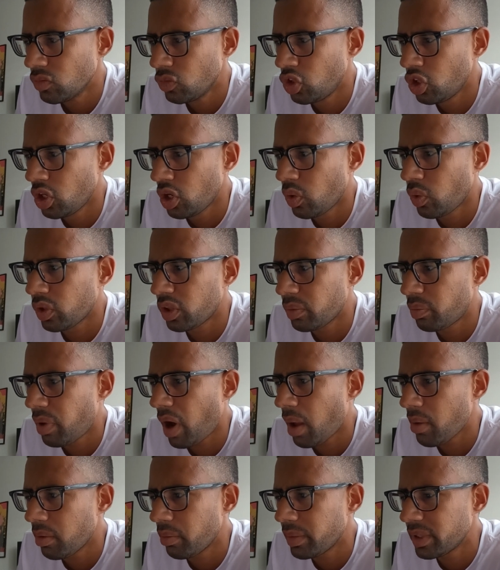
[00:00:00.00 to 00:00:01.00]
Do you know what the
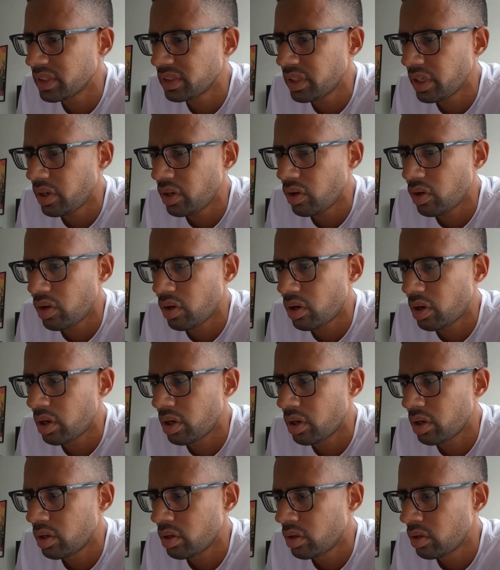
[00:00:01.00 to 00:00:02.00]
problem is there,
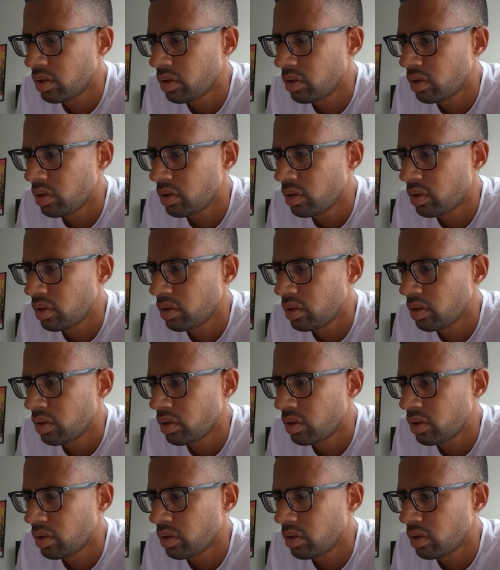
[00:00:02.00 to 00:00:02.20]
or?